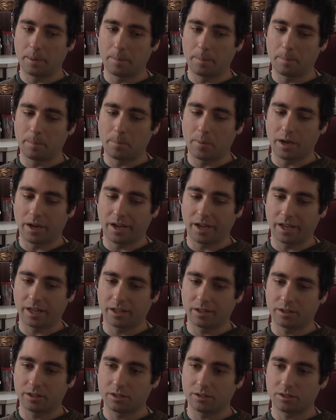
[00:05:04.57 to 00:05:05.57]

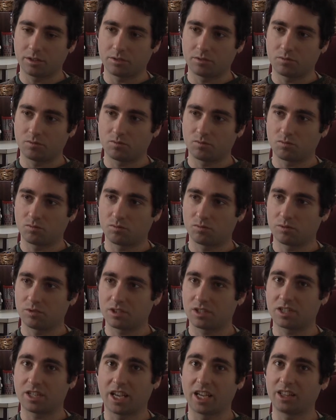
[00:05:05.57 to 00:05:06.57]
My
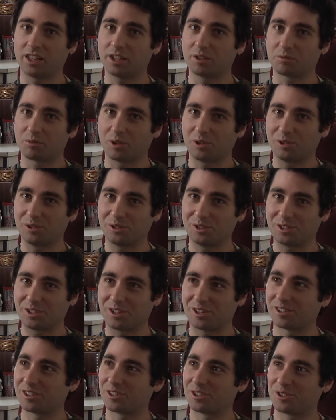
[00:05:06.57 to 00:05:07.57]
daily roles
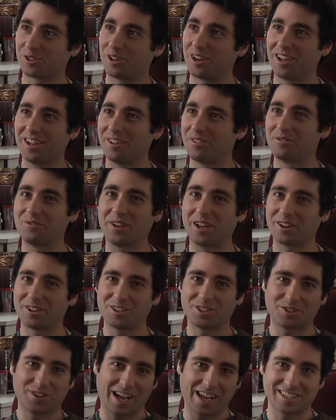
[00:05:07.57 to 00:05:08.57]
are vary
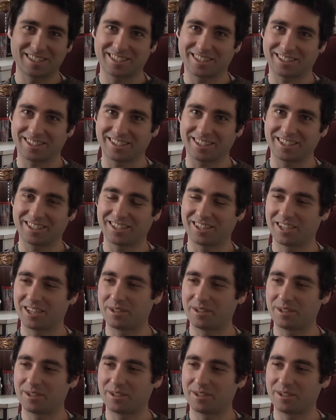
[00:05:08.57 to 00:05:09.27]
drastically,